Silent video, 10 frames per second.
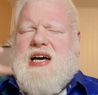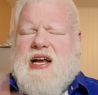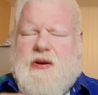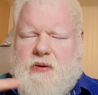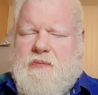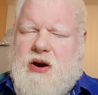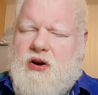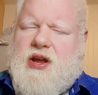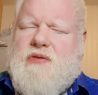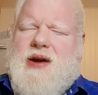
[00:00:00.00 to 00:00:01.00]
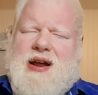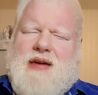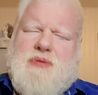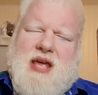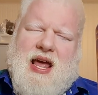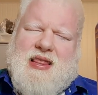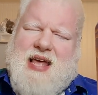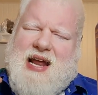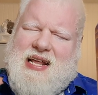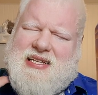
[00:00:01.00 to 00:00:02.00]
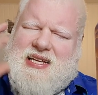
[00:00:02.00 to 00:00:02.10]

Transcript: and an American red IPA at that.